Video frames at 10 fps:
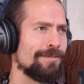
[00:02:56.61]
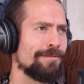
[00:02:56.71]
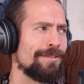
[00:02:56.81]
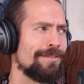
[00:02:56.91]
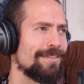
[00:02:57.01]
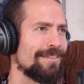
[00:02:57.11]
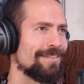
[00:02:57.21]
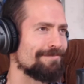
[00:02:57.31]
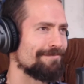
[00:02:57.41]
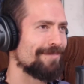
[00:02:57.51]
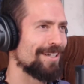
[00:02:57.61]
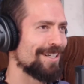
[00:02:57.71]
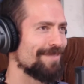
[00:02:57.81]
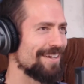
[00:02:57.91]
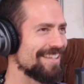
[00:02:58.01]
are we going to talk
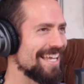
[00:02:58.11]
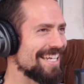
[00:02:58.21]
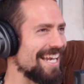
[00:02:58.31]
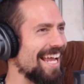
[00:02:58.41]
about that?